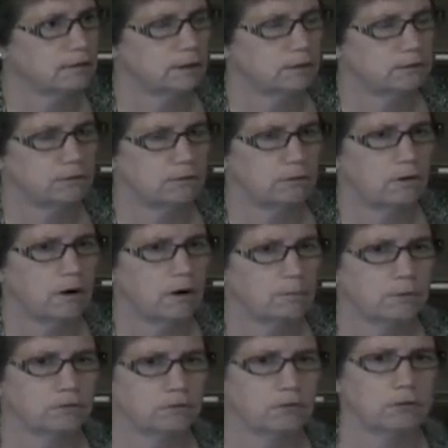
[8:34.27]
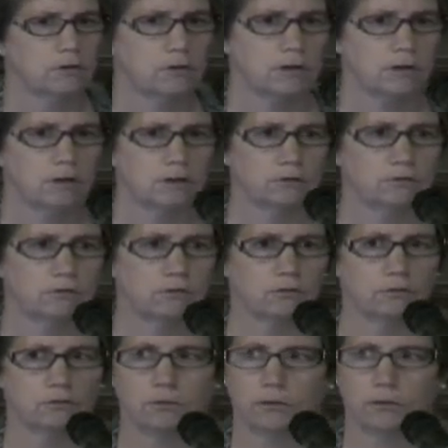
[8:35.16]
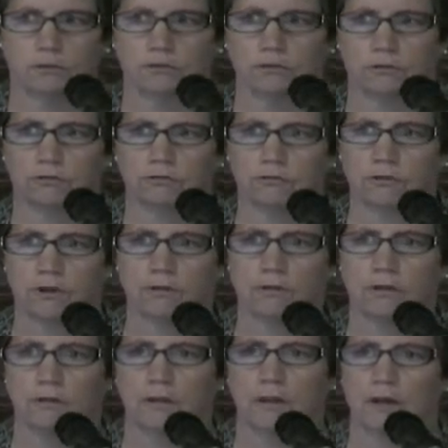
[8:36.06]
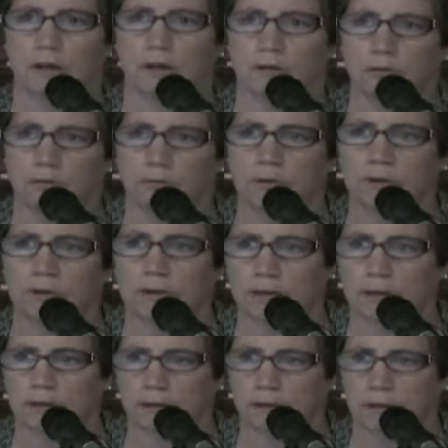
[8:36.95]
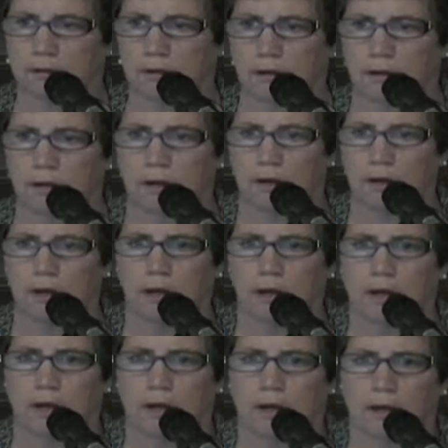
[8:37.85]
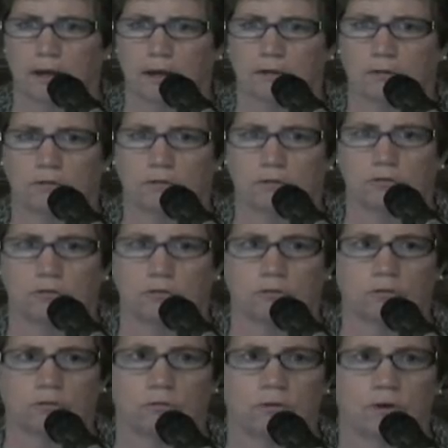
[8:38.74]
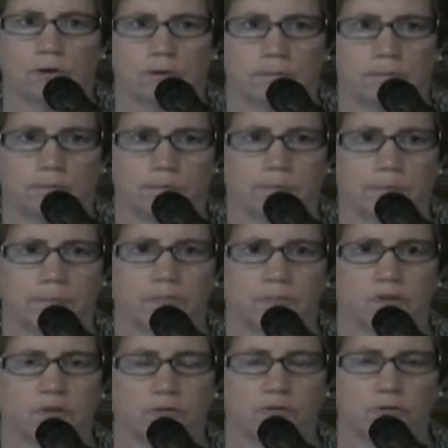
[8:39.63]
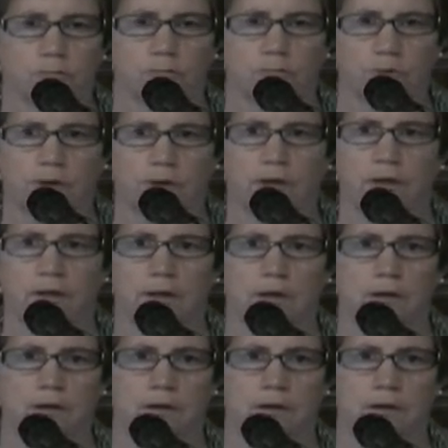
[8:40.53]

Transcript: That's our opportunity, is to strengthen that and to reconnect it, and to bring